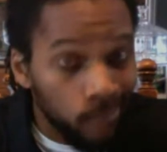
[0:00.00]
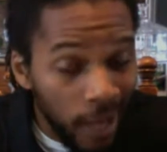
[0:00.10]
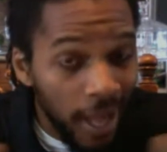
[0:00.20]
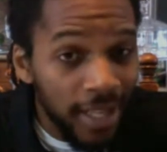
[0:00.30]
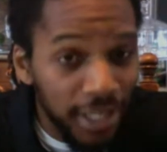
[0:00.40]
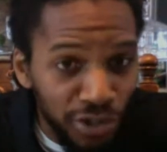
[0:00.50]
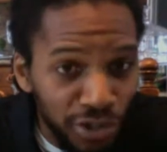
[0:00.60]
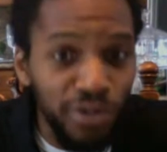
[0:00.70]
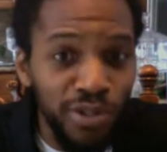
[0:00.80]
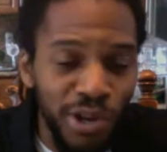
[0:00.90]
let you
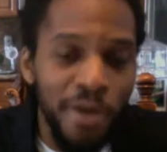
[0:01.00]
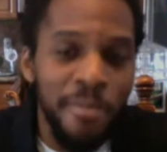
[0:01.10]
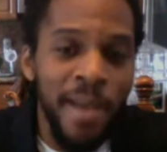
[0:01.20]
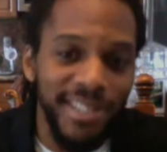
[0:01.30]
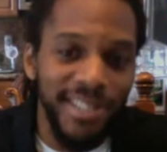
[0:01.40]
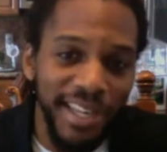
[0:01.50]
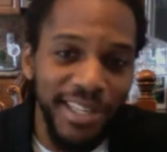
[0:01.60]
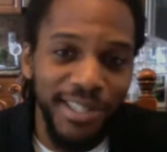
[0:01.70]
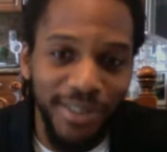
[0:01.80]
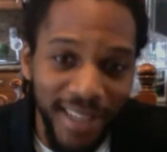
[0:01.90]
use your
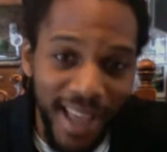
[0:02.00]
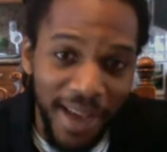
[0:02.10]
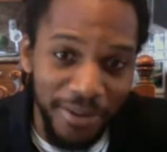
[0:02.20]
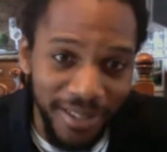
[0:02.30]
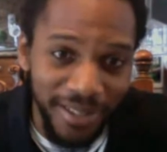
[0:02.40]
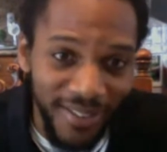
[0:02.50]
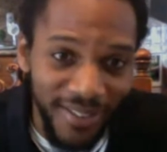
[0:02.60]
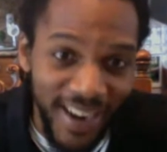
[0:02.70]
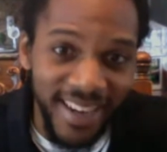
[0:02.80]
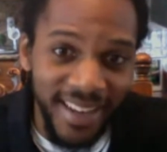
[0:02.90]
imagination on that one,
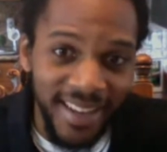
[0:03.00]
right?